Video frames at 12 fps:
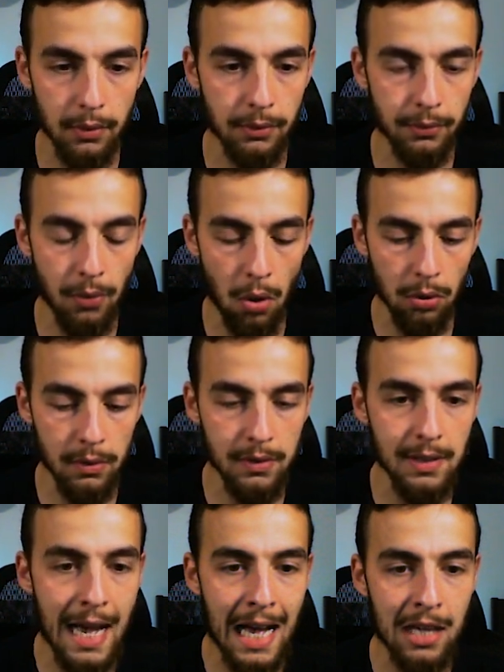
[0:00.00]

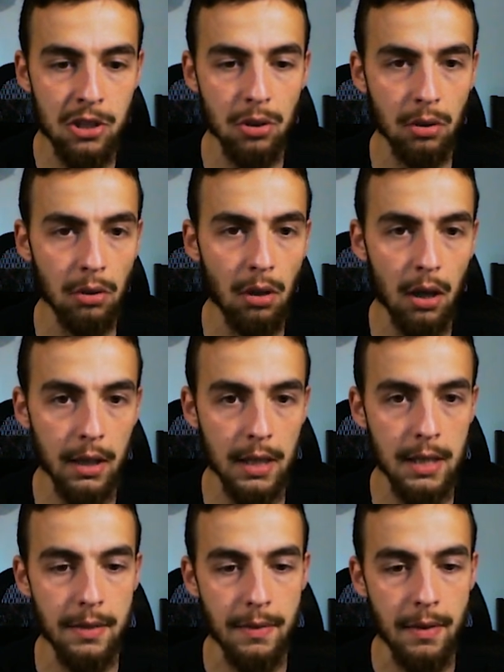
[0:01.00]

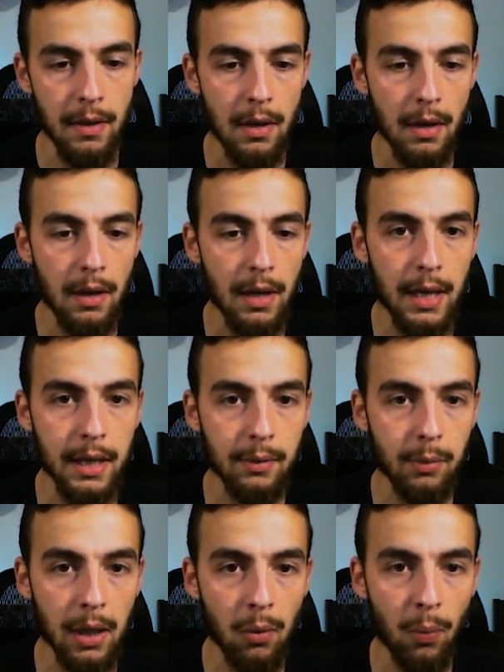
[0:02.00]
/login, and
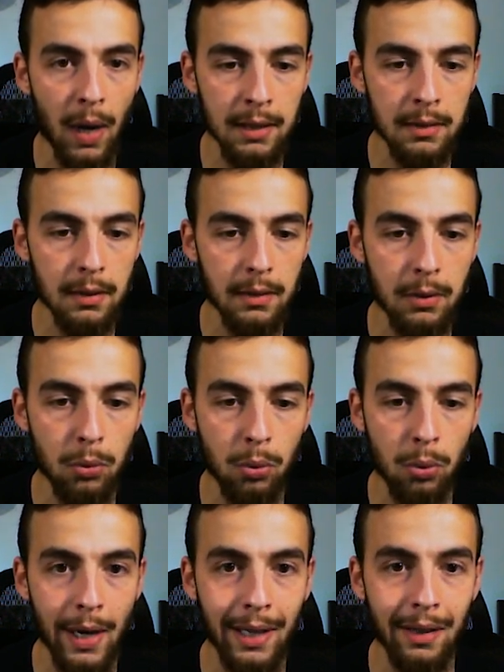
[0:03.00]
we want
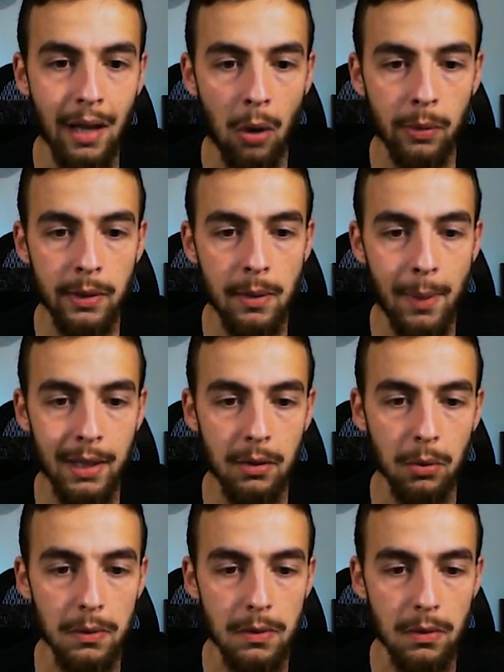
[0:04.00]
to allow the
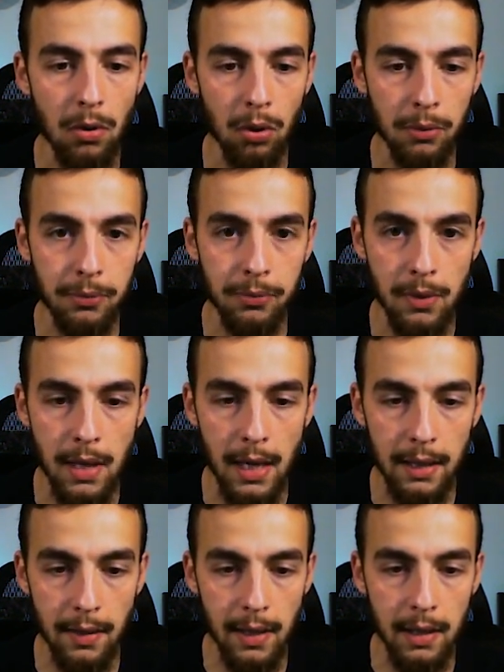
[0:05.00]
methods of
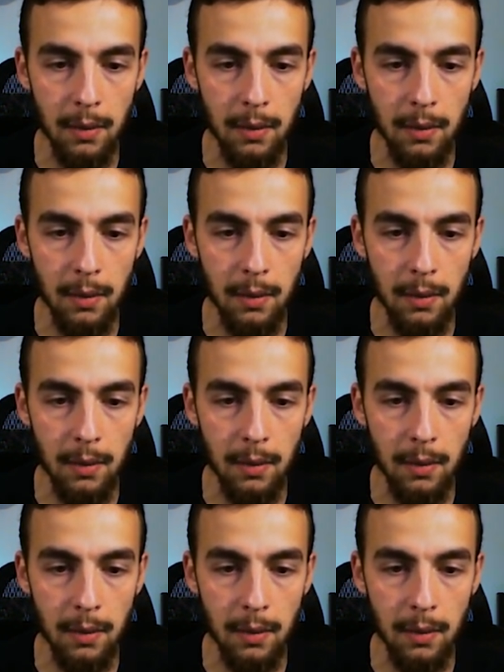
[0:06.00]
get and